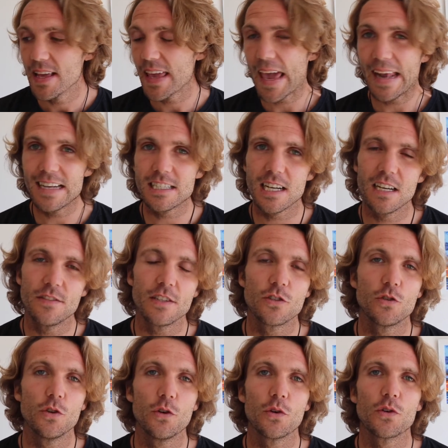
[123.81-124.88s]
Get it
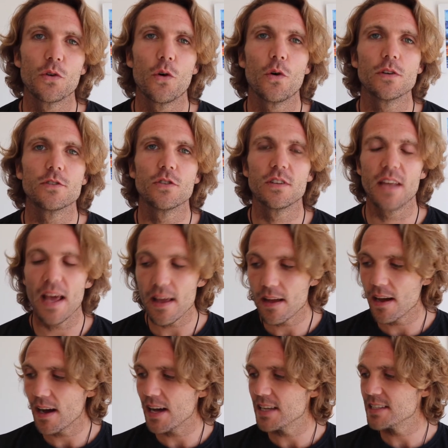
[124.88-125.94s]
delivered to your door today,
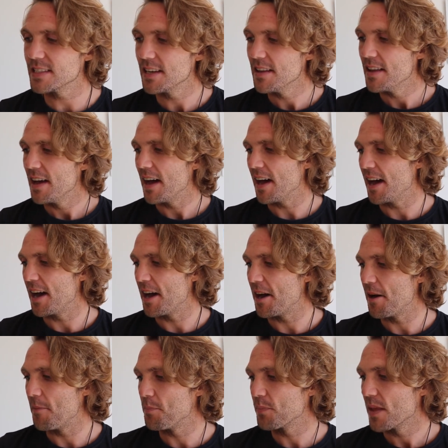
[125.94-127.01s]
guys.
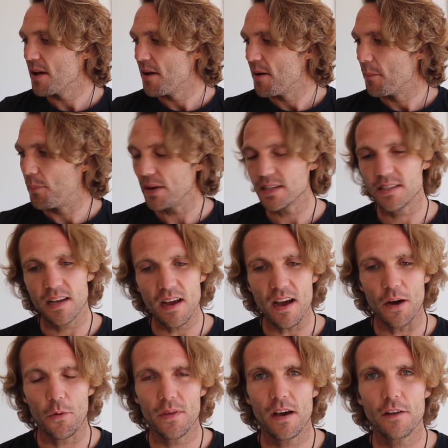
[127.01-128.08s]
But
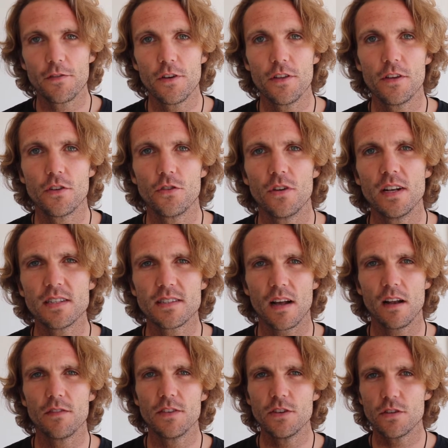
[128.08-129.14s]
yeah, without further ado, let's
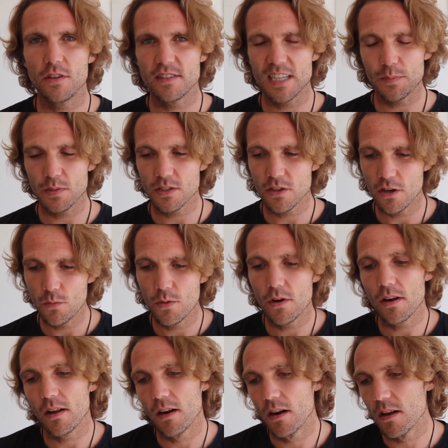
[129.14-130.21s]
delve into this episode. We've
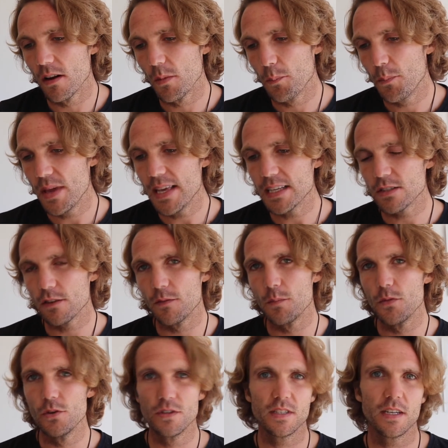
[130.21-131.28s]
got a little piece of
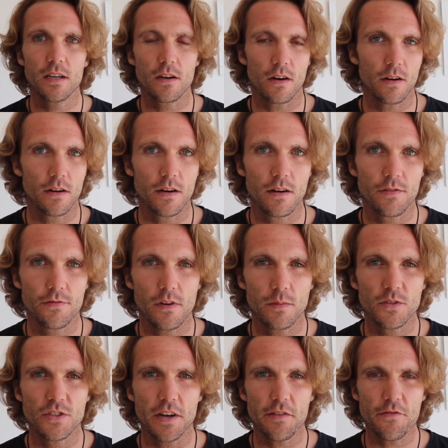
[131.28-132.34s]
music
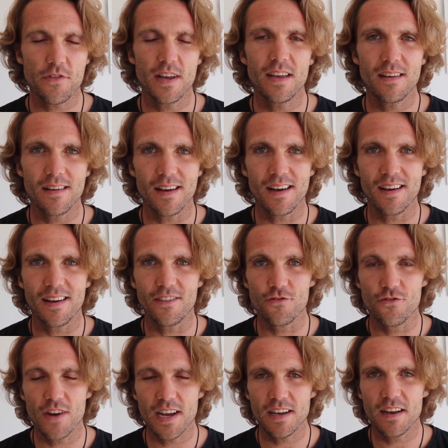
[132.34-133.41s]
from Jeffrey
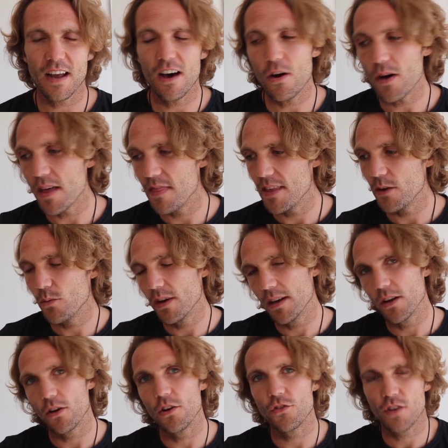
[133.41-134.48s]
right now, and then we're
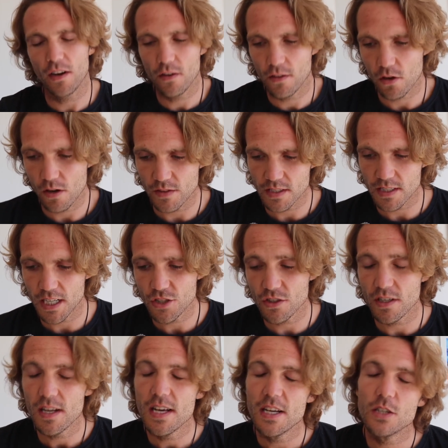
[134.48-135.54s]
going to go straight into the
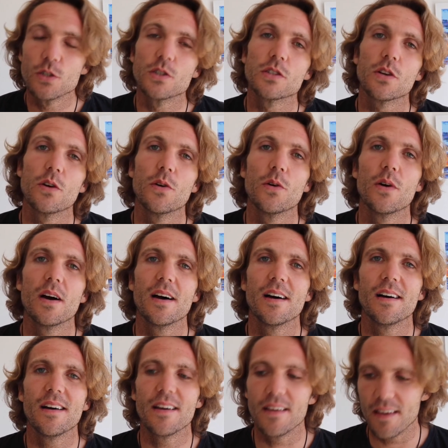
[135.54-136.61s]
conversation.
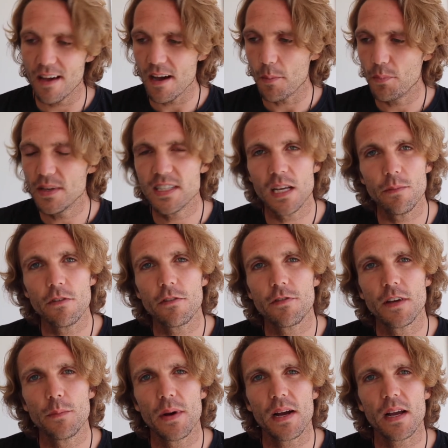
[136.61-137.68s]
So please give me your
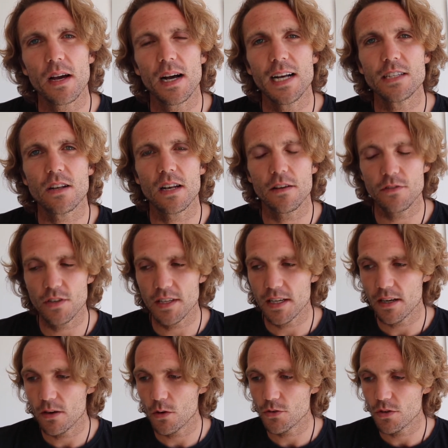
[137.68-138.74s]
feedback, guys. I'd love to
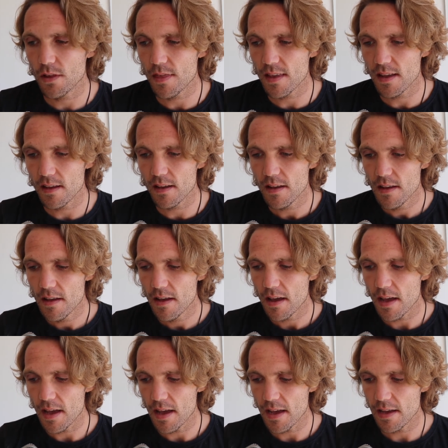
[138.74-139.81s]
hear what you think.
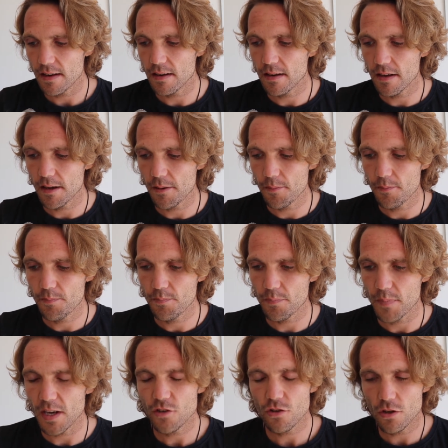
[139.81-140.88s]
And
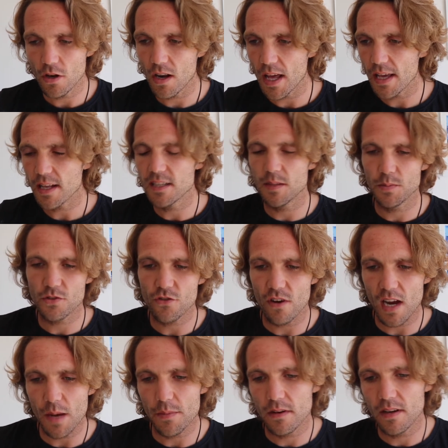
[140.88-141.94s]
make sure to like and
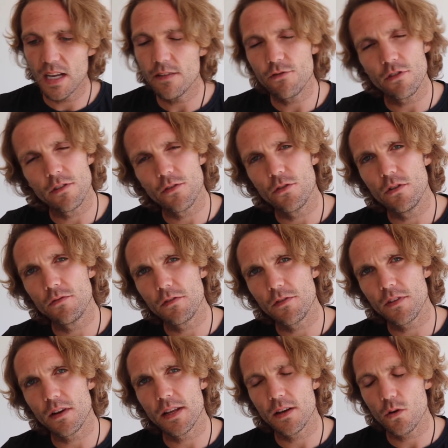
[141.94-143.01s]
subscribe and leave a review if you're
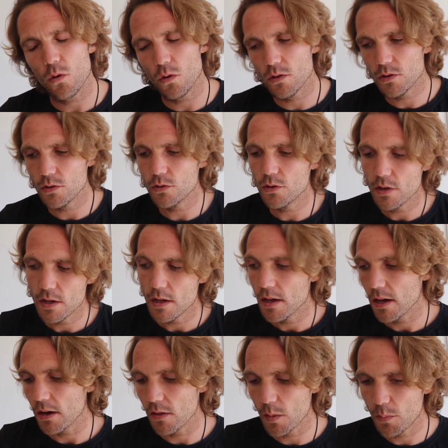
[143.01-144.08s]
feeling called to
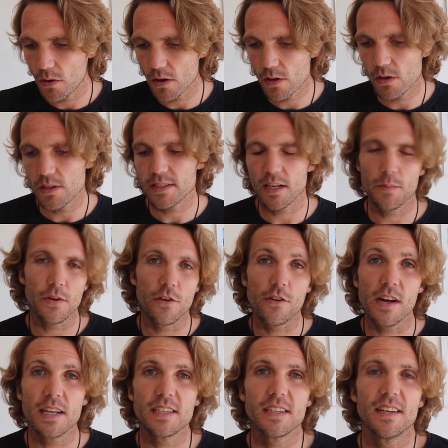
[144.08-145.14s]
on the podcast. That would be
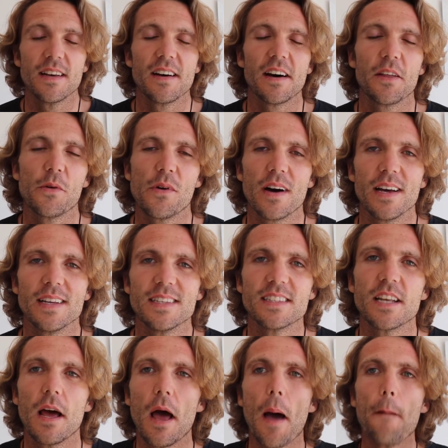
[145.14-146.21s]
great.
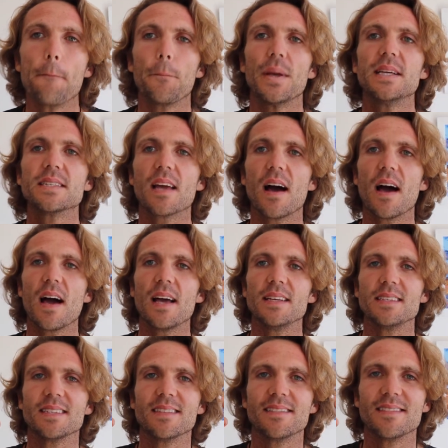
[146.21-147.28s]
Otherwise, peace,
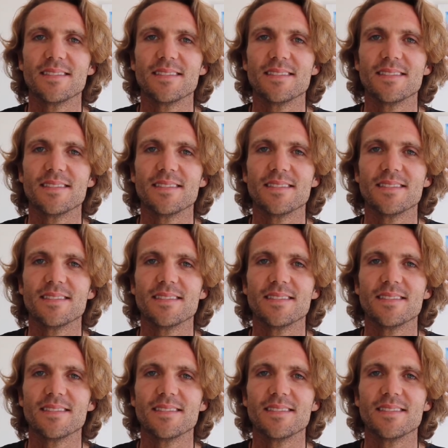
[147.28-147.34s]
guys.